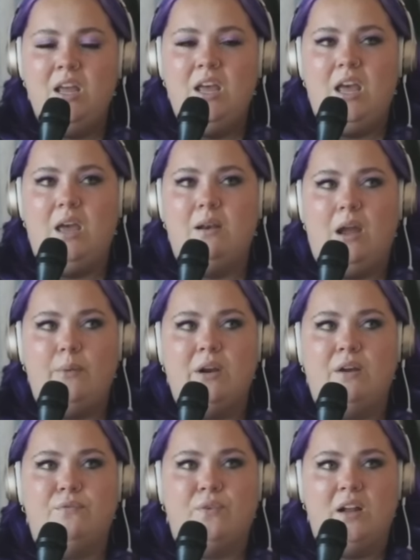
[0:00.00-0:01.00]
And I would
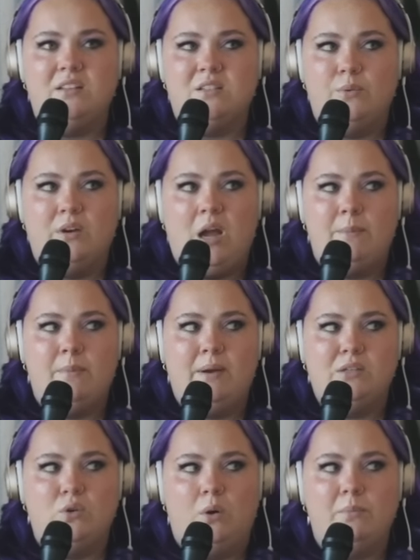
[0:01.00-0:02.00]
have friends that would come to my
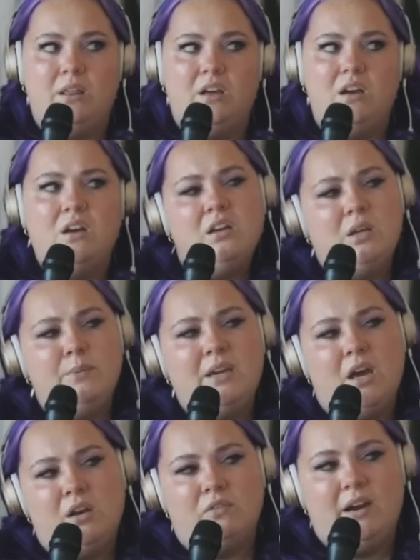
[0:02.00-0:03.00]
dorm and be like, oh, can we
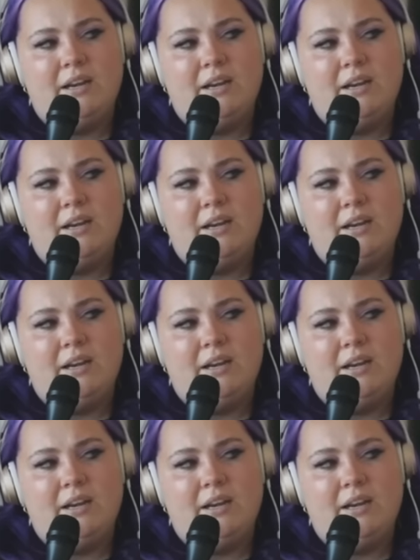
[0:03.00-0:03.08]
cuddle right